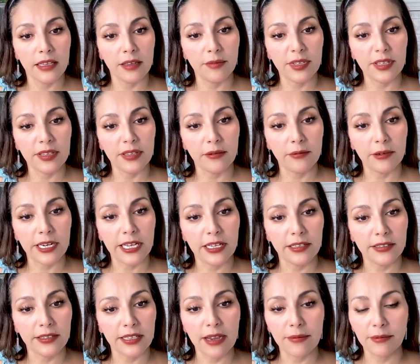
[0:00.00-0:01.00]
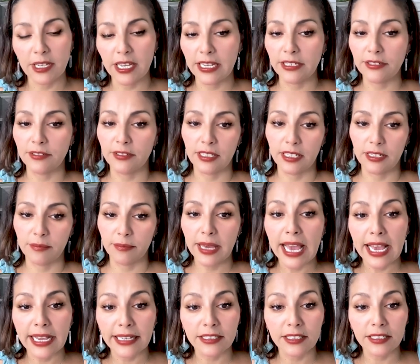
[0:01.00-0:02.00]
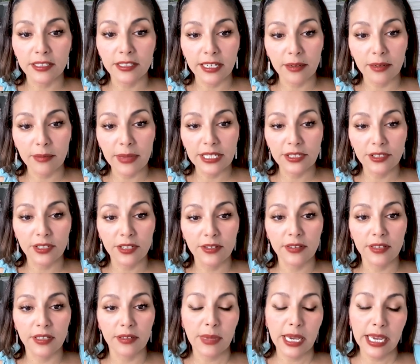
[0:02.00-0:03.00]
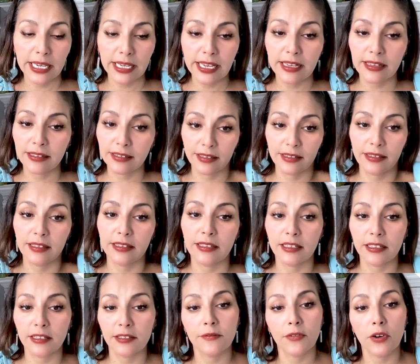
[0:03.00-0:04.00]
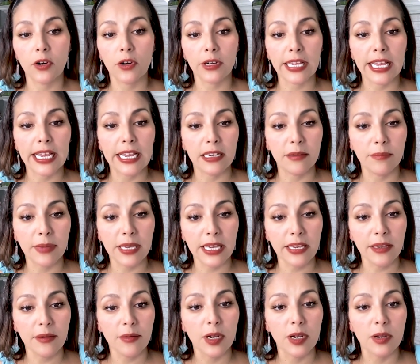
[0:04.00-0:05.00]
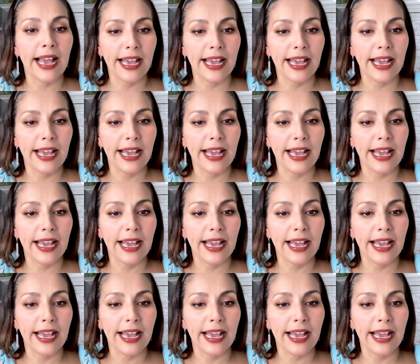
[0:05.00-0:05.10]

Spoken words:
Let me see what else. I'm not interested in package dimensions in my case because this is for KDP.